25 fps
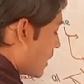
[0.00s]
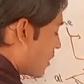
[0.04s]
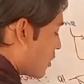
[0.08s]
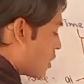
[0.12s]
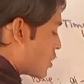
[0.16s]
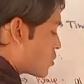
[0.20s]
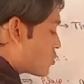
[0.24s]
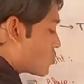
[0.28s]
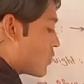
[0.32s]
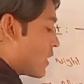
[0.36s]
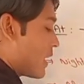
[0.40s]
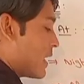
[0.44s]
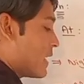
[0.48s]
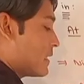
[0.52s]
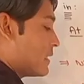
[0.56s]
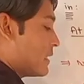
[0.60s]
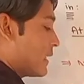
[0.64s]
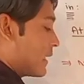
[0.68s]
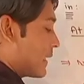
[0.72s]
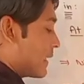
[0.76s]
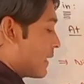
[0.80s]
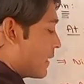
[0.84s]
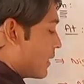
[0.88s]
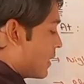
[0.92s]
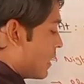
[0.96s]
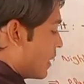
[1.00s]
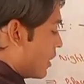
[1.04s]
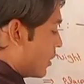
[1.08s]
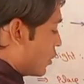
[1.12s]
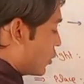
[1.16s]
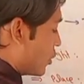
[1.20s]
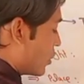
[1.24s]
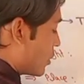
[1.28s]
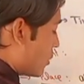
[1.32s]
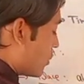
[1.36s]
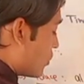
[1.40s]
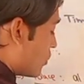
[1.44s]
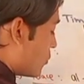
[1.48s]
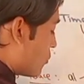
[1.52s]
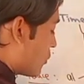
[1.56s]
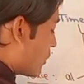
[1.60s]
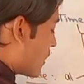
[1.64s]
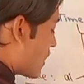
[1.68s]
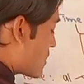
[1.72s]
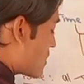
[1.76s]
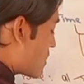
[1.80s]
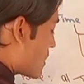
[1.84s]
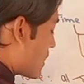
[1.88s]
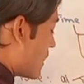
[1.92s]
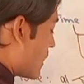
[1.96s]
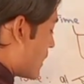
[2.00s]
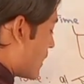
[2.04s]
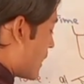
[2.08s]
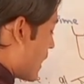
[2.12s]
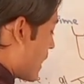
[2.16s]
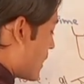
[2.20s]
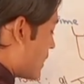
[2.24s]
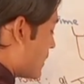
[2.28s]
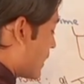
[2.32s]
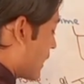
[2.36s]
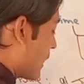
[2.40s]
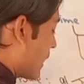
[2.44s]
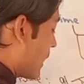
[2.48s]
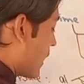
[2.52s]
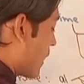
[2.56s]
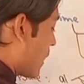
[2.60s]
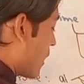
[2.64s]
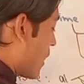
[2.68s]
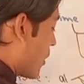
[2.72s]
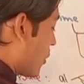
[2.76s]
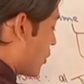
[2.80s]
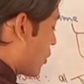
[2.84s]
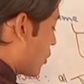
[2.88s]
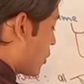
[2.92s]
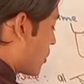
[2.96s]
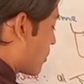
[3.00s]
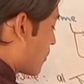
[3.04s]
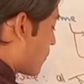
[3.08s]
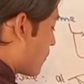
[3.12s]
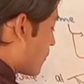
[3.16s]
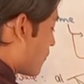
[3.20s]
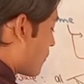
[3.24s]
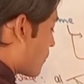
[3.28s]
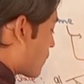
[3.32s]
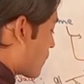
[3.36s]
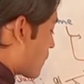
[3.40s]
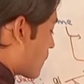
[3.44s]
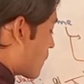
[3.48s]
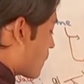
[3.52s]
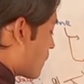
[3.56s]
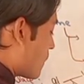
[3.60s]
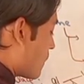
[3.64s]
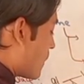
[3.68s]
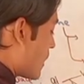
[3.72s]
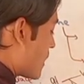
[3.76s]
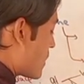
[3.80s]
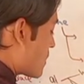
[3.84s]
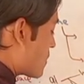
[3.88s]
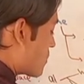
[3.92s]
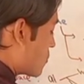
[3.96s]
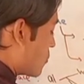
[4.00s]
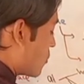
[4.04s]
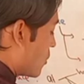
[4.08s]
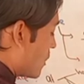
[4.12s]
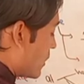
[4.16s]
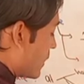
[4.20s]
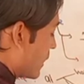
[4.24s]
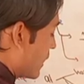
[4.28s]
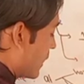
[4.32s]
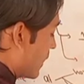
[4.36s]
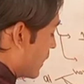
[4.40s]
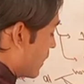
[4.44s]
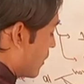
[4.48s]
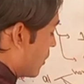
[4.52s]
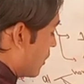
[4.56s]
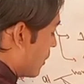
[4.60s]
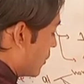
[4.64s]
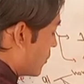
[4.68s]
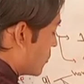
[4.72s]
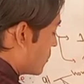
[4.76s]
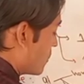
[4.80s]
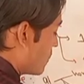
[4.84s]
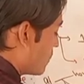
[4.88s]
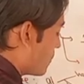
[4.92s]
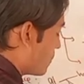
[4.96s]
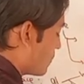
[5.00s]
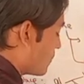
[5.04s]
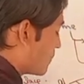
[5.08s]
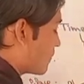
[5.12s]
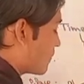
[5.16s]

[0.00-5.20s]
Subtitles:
and also at the garage. You can say that at the garage. That is called here garage.